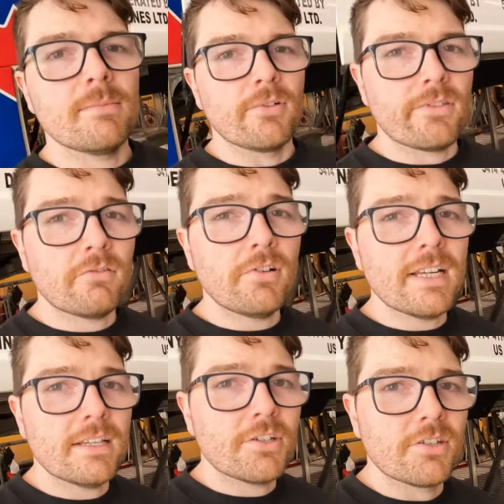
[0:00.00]
had about
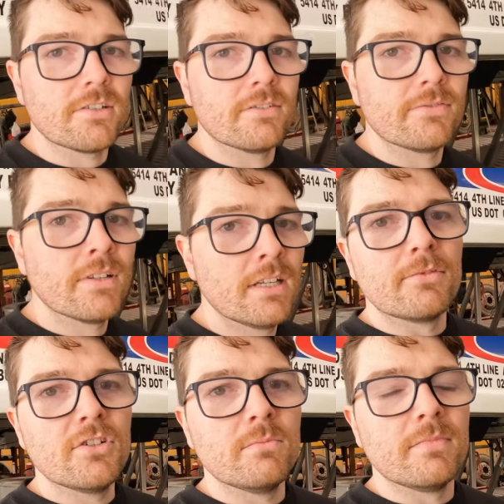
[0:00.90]
3 inches of
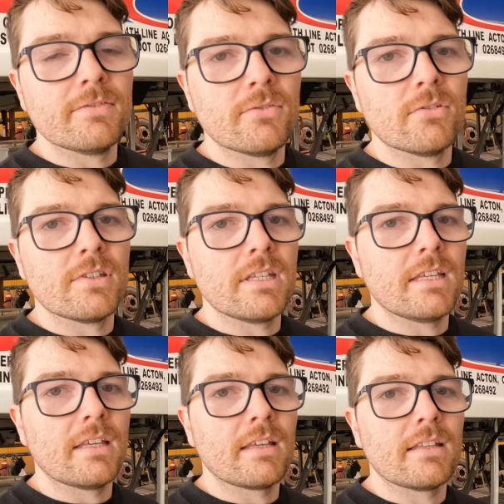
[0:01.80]
room before
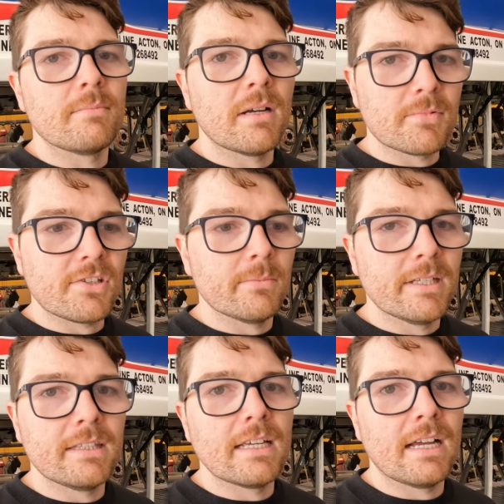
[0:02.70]
the bump
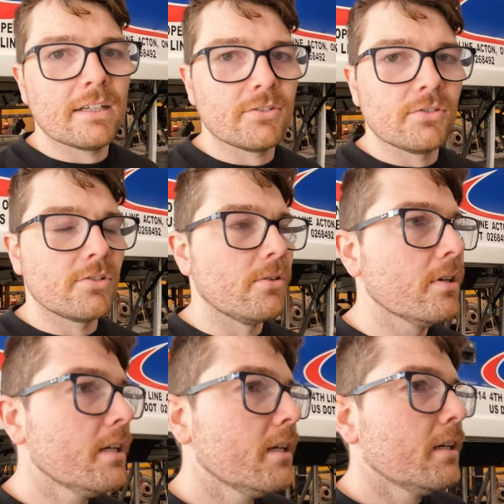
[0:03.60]
stop hit the axle.
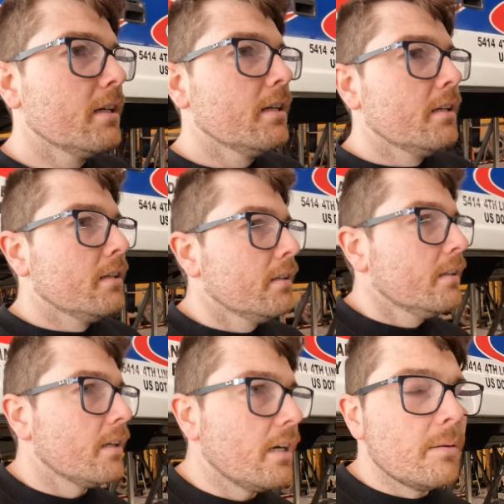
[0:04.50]
So
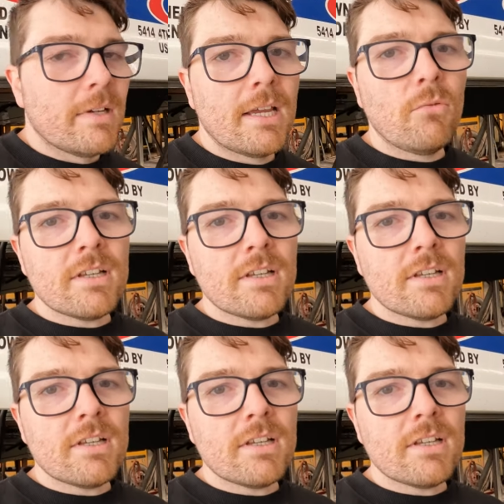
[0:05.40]
it